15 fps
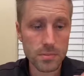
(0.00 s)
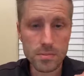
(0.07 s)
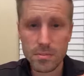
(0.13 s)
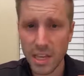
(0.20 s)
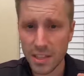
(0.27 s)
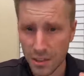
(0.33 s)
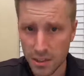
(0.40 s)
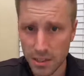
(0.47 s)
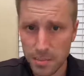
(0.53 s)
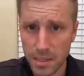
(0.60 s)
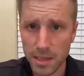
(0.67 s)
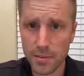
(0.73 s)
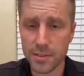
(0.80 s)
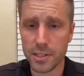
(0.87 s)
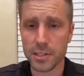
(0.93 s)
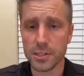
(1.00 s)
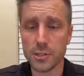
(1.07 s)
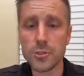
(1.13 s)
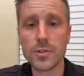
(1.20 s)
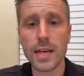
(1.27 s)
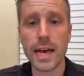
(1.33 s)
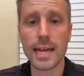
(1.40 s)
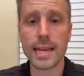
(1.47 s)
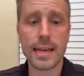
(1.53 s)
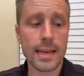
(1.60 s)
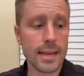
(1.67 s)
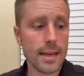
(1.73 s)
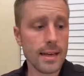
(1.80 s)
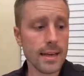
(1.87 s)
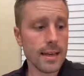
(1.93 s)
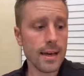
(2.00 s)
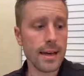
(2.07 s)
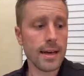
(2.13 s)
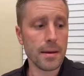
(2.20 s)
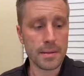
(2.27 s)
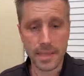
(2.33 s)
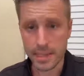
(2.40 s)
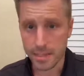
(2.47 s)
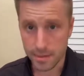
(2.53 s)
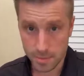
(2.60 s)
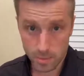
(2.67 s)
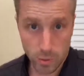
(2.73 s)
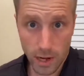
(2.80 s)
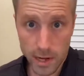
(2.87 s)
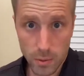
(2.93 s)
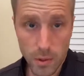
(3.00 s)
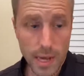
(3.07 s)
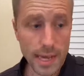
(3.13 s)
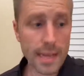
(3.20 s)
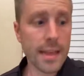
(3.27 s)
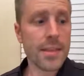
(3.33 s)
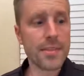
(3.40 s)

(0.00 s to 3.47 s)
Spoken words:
And they're going to be able to do that and right away.